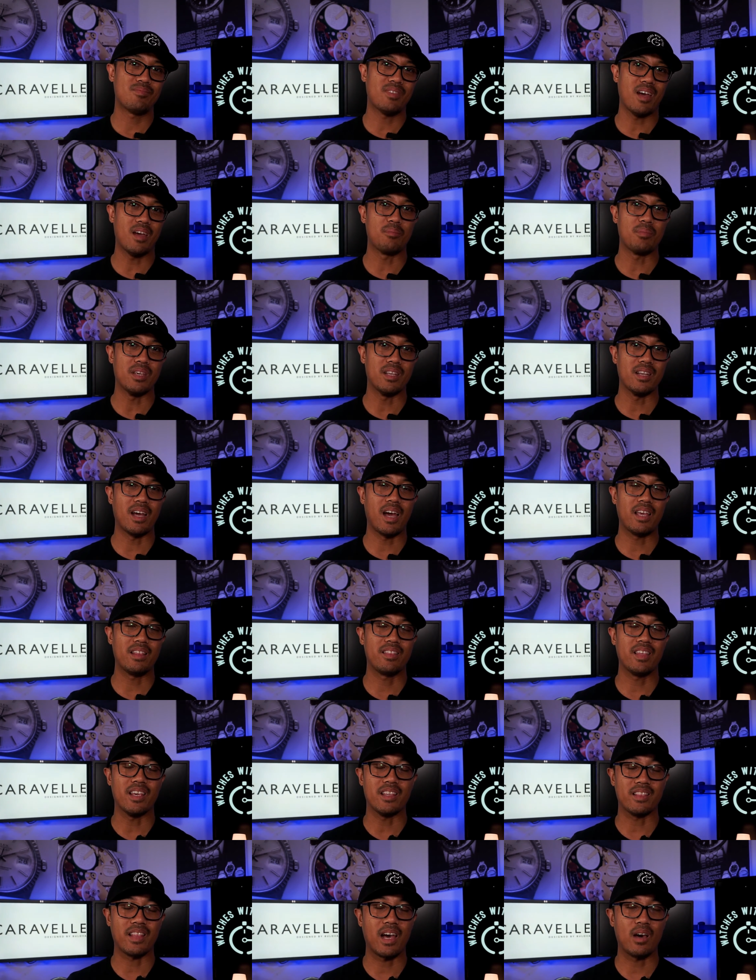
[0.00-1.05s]
I mean, I
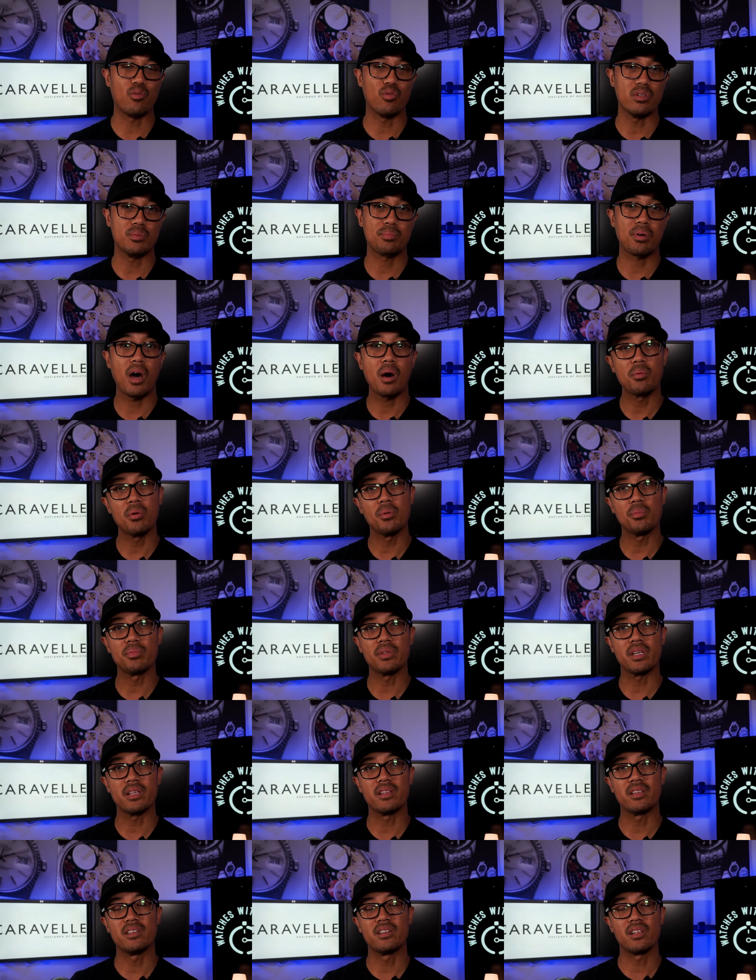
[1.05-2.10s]
think that was
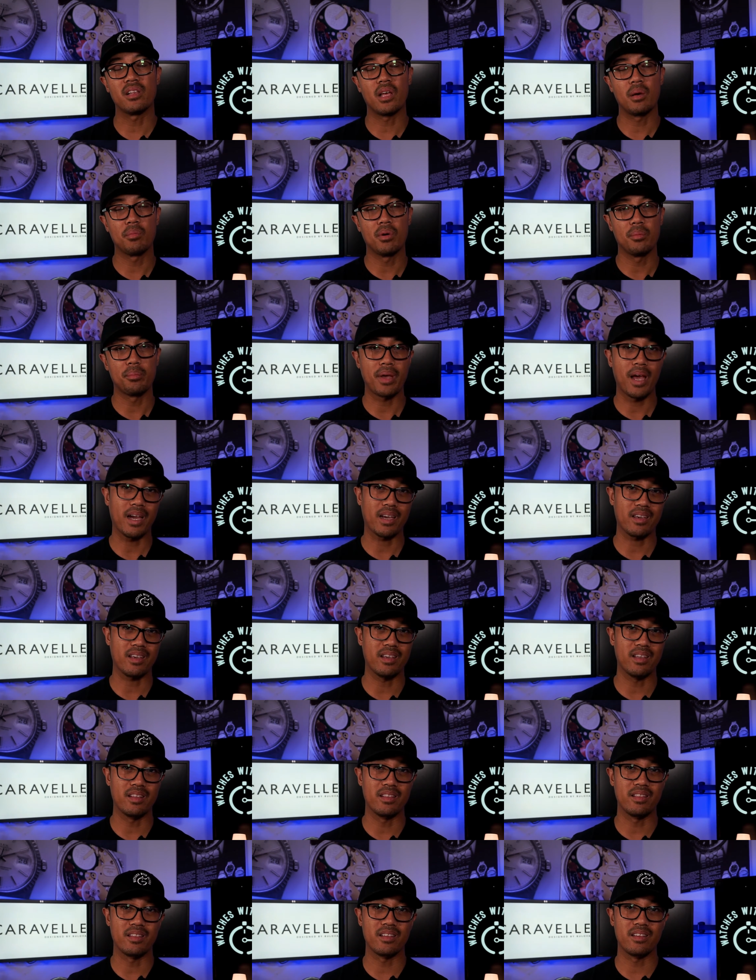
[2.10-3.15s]
probably the dilemma back
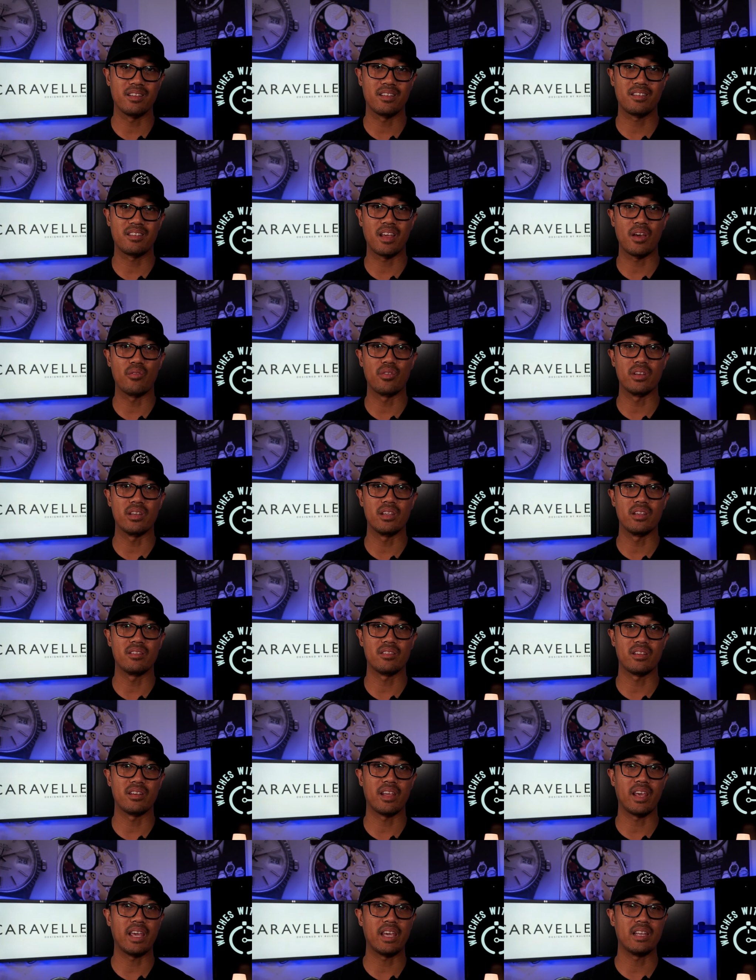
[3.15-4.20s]
in the 70s
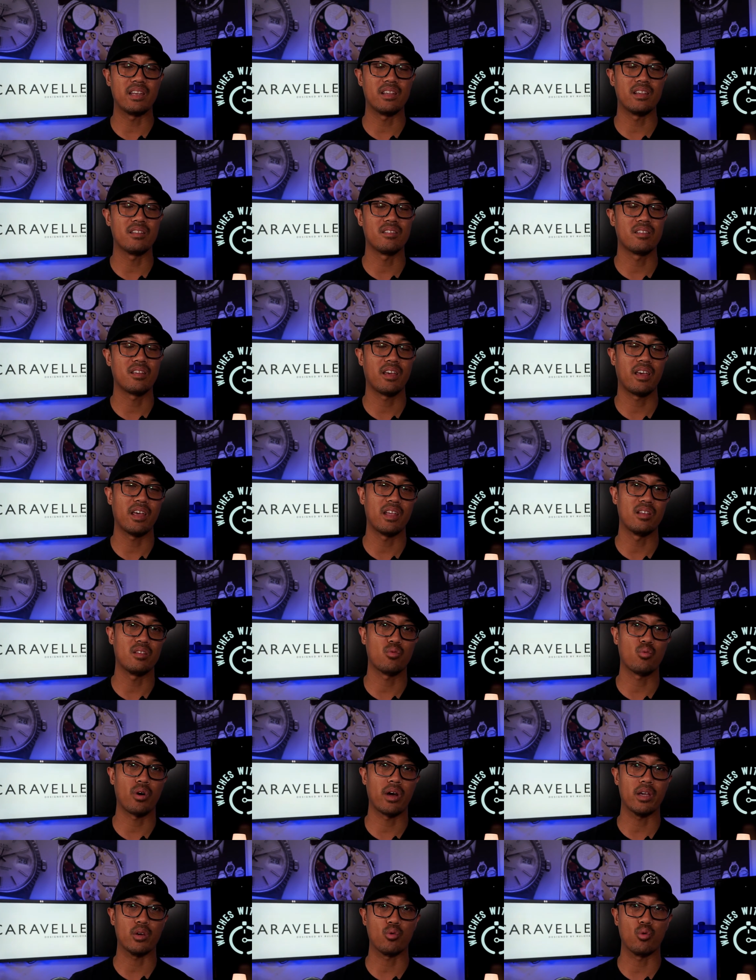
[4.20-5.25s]
and 80s, hence
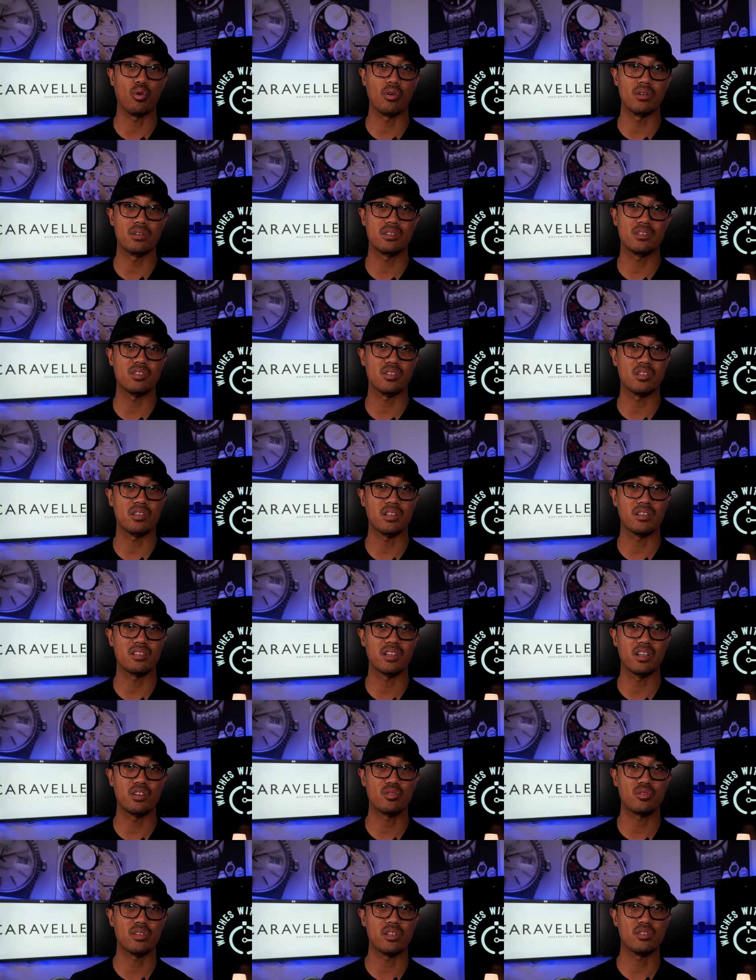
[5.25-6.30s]
why quartz just
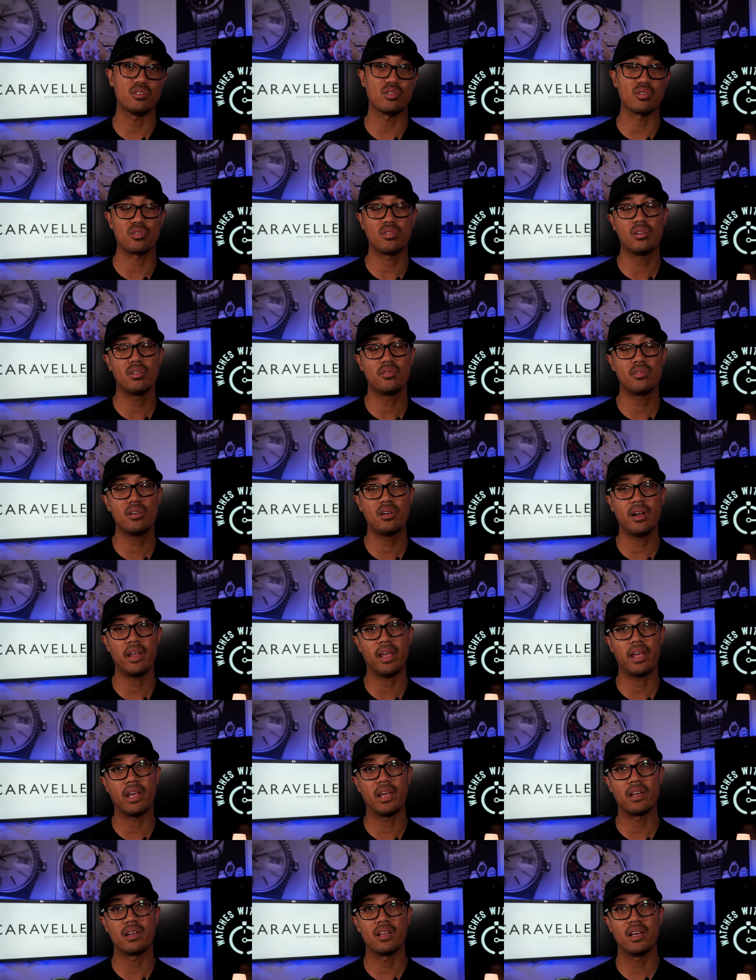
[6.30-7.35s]
essentially took over
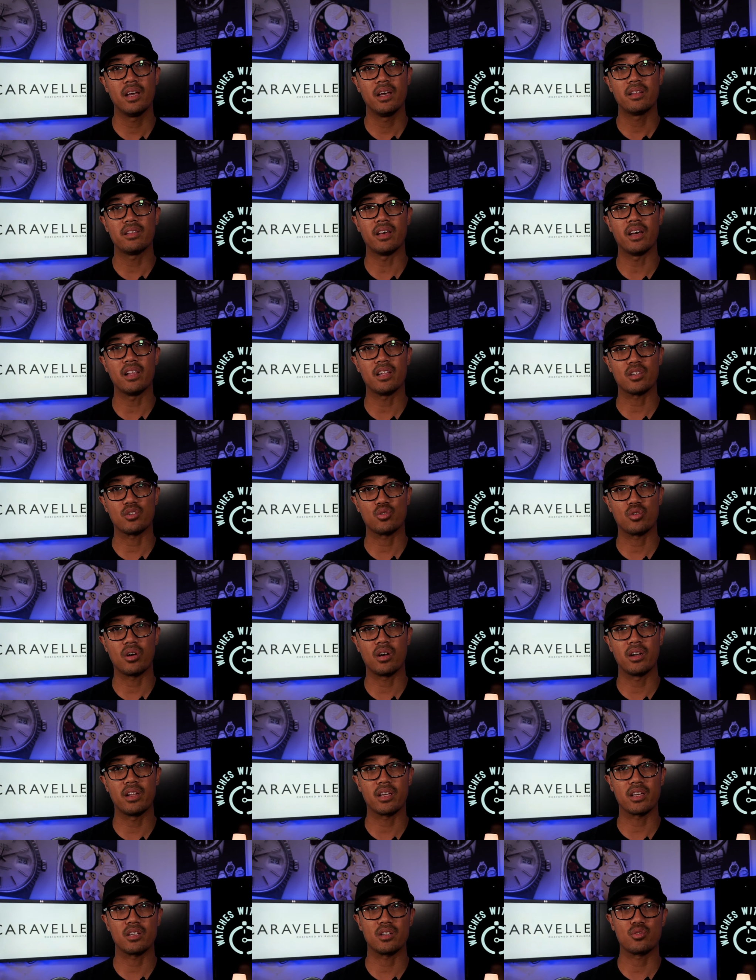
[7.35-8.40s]
and the
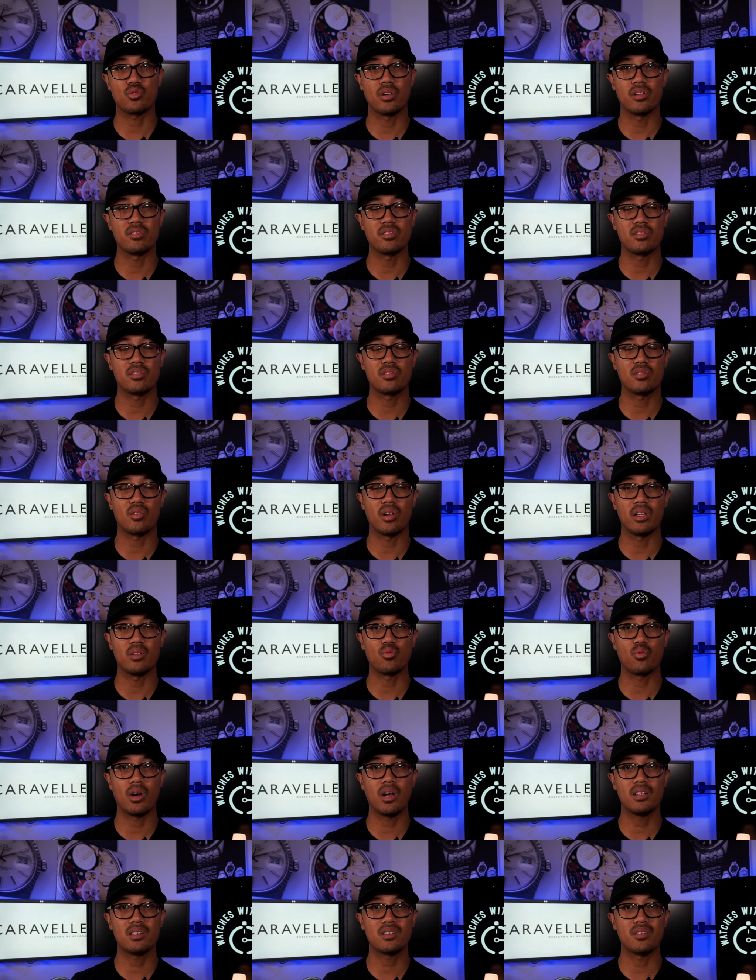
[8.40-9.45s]
electronic transistorized
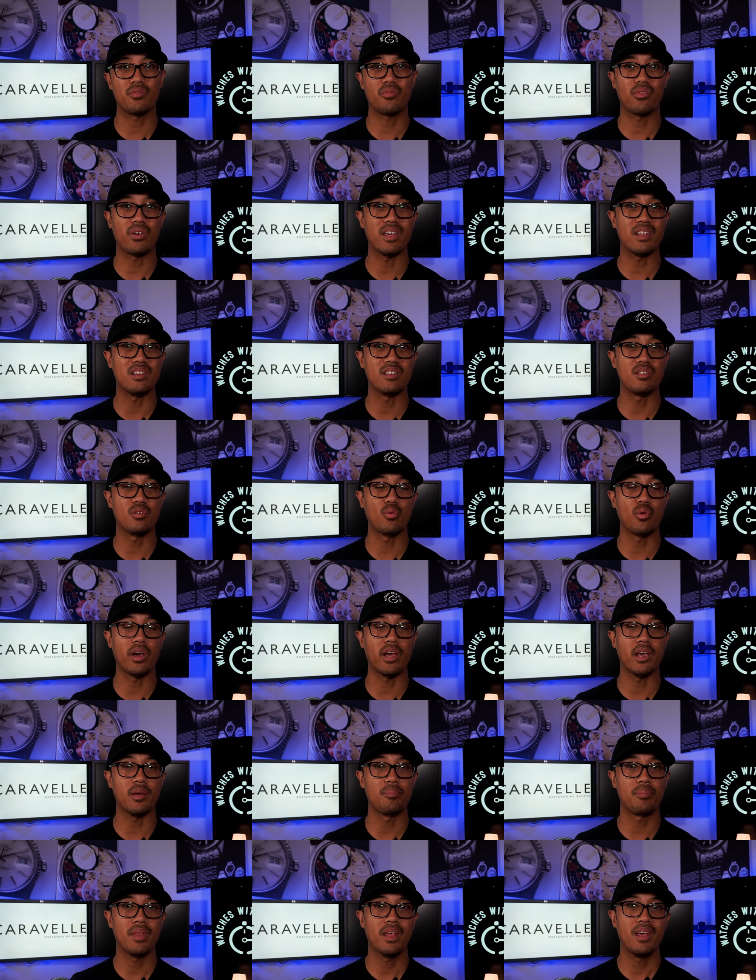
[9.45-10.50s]
watch faded away.